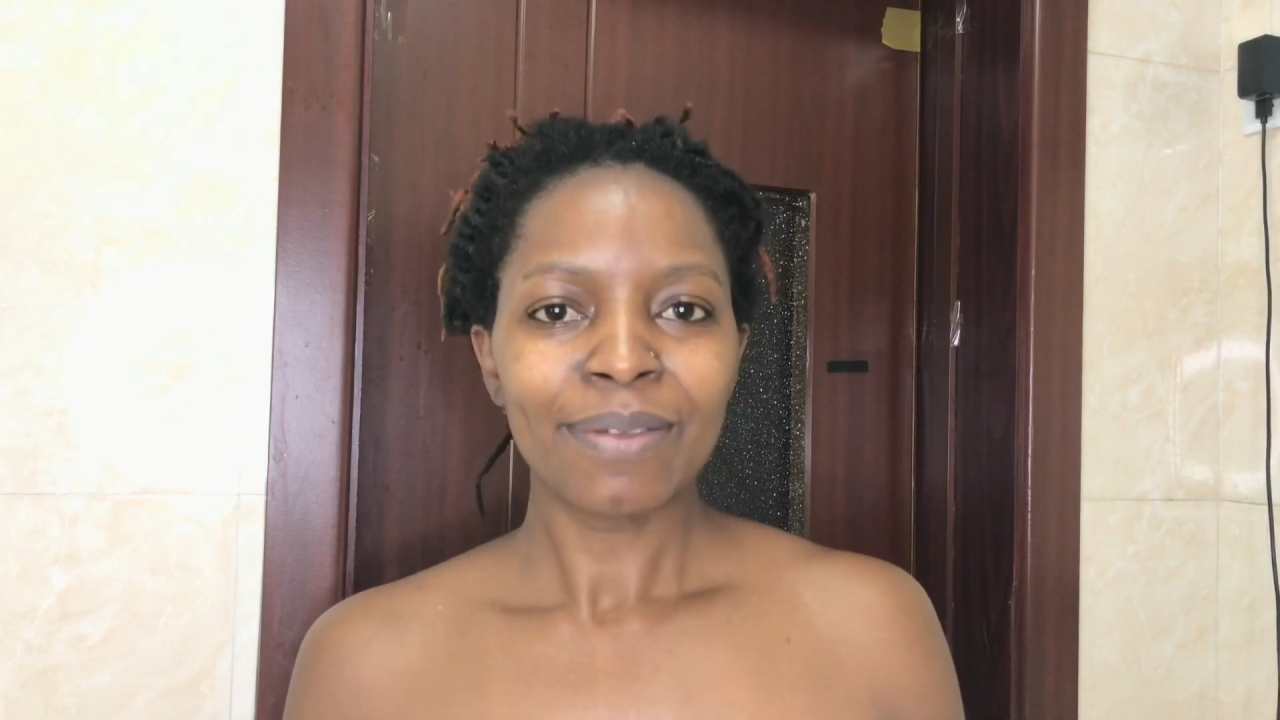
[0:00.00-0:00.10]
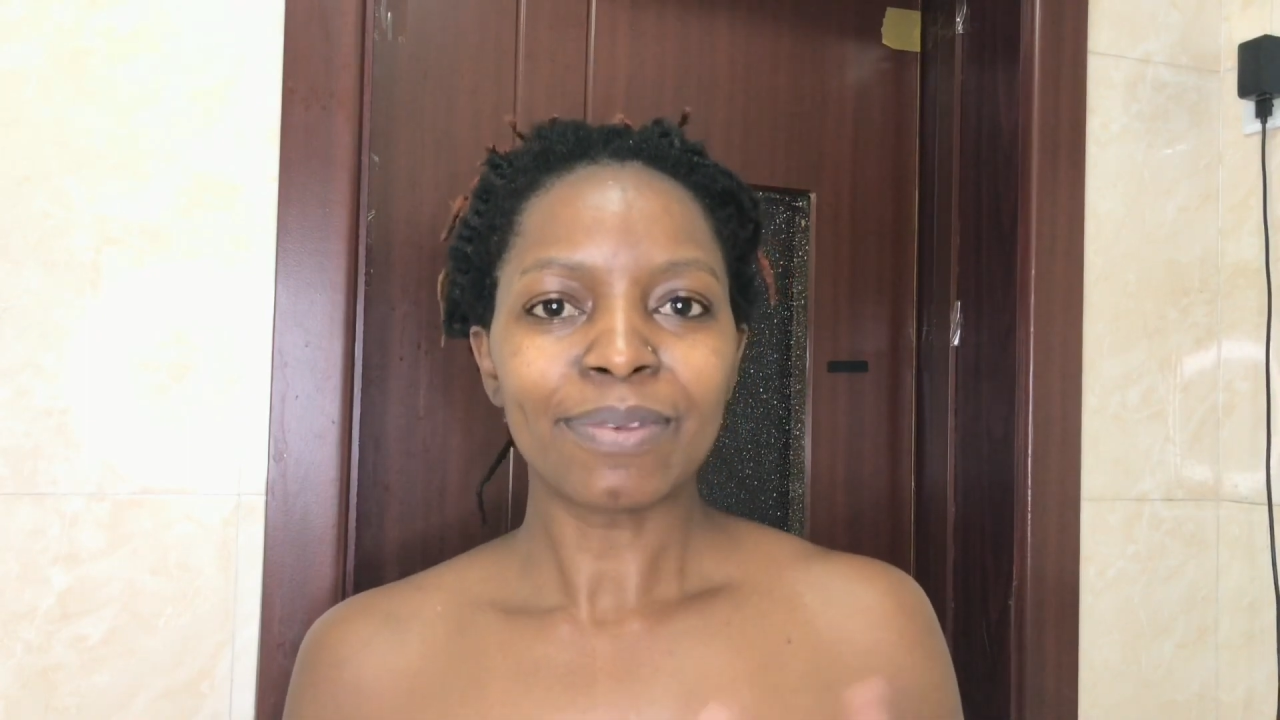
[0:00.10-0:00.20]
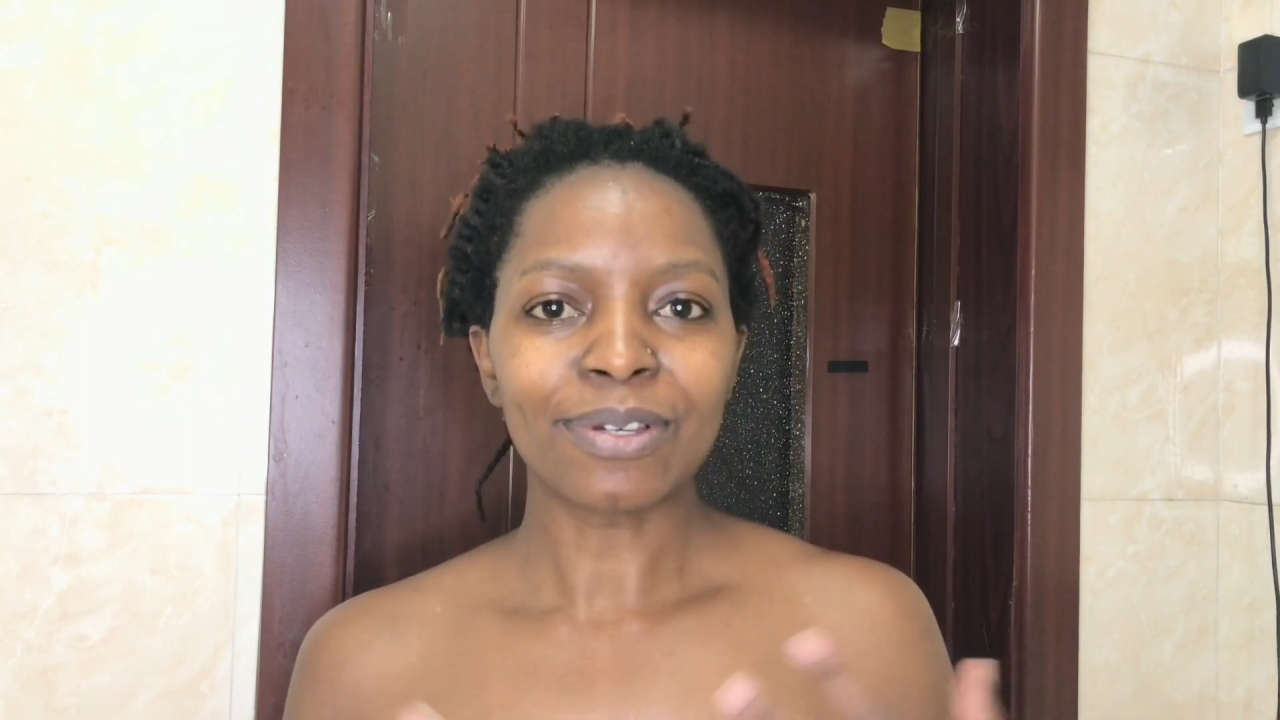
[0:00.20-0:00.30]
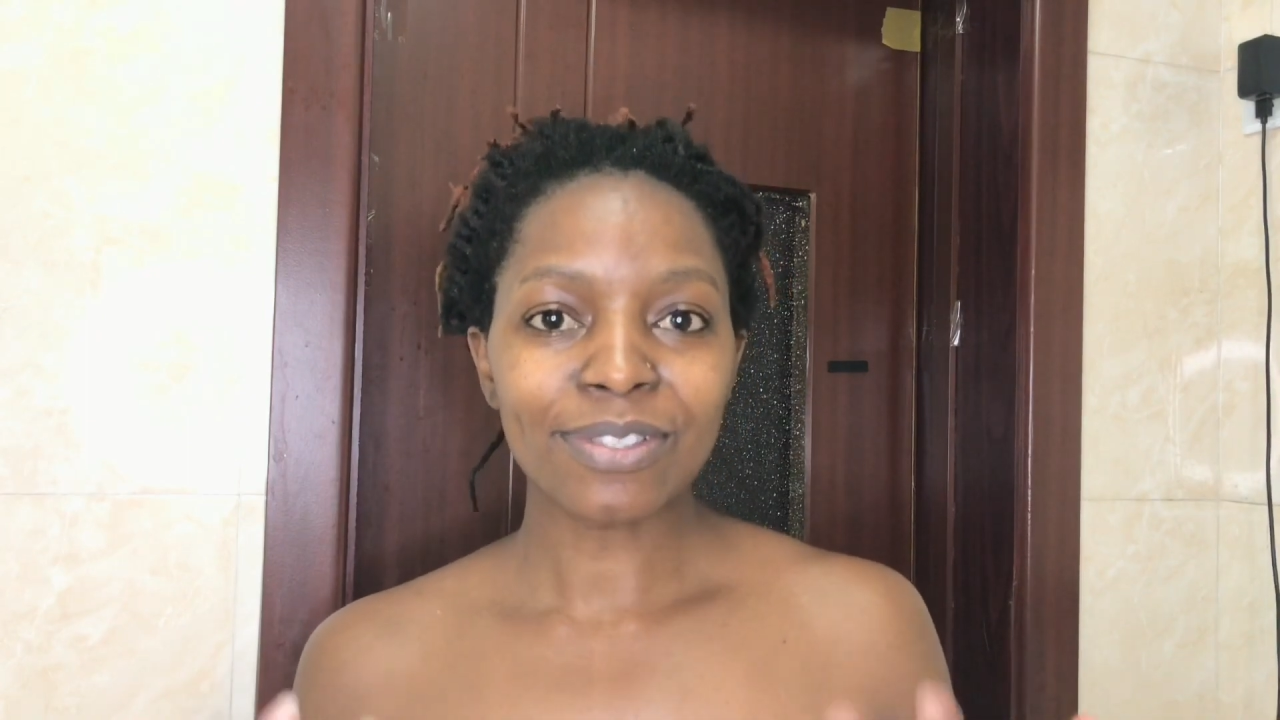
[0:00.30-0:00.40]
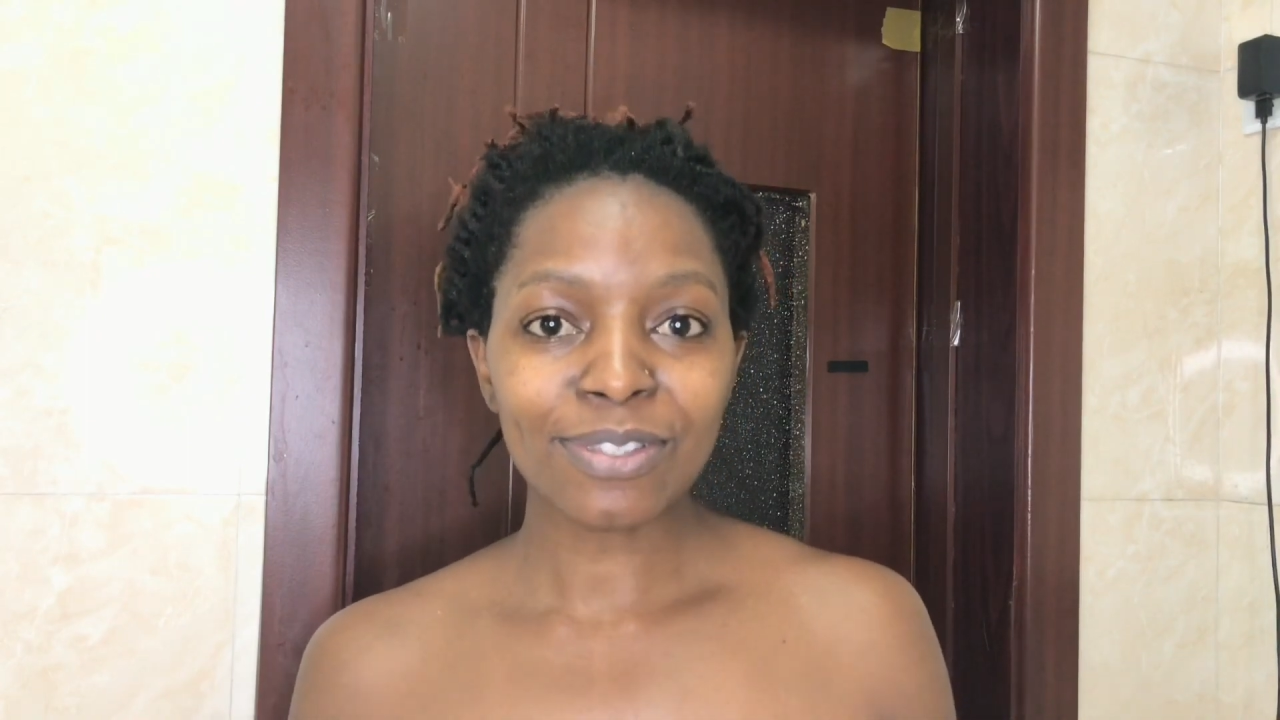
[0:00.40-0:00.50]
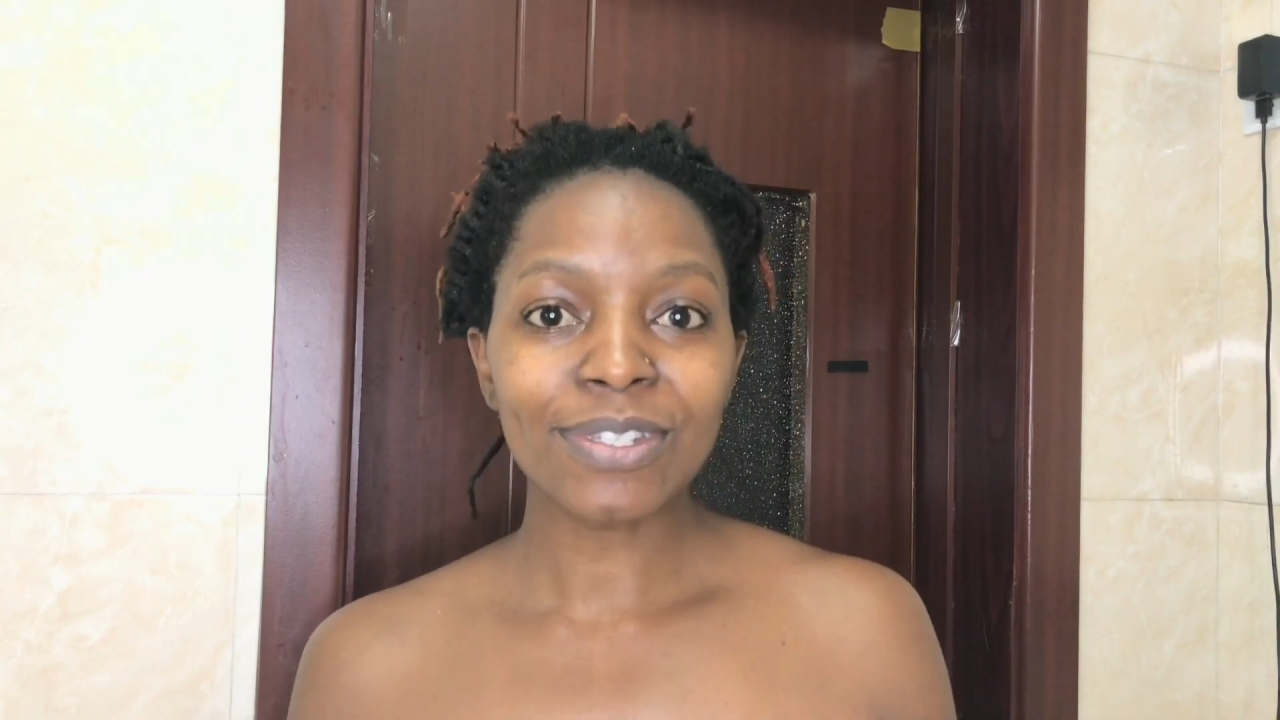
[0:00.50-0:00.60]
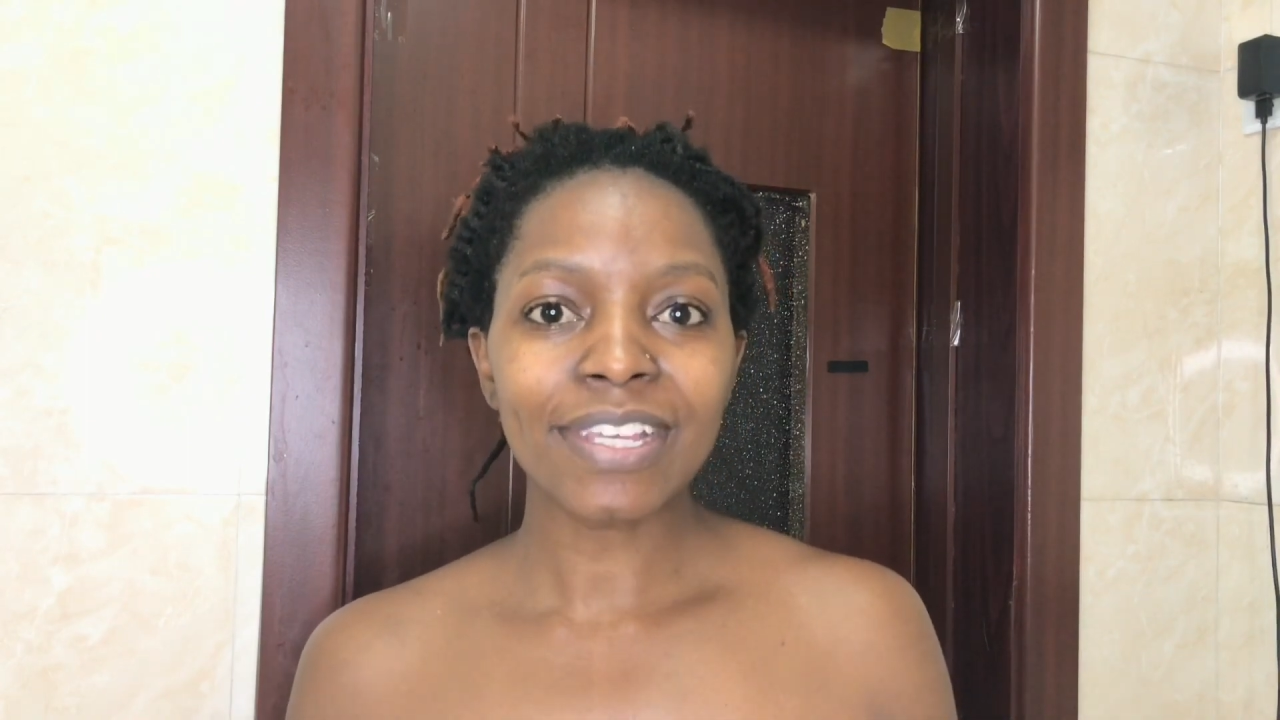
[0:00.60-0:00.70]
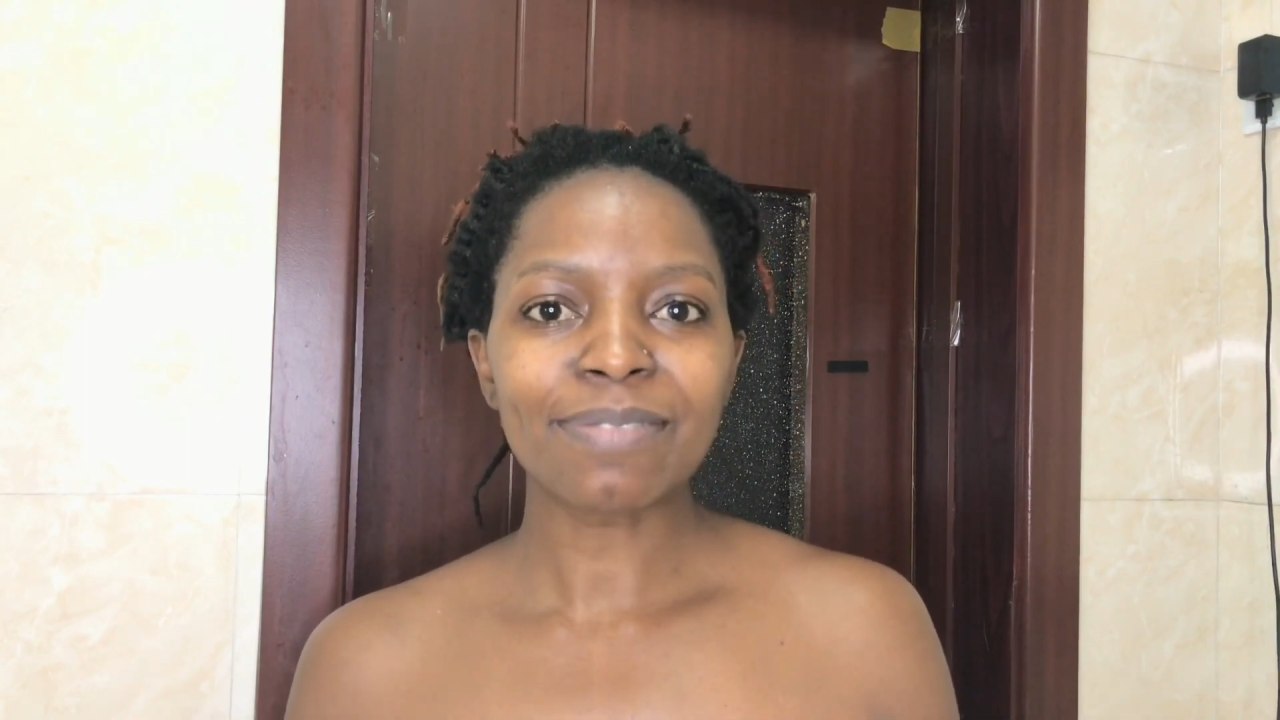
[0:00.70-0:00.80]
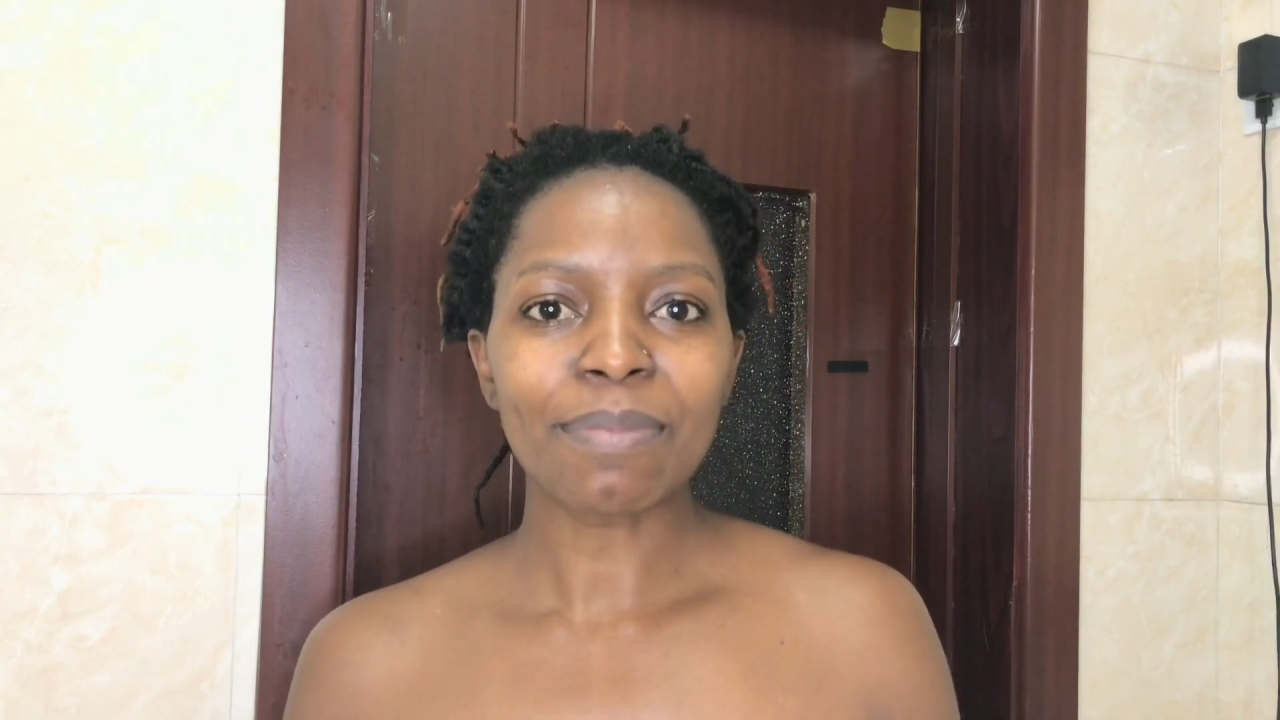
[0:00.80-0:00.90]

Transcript: because today is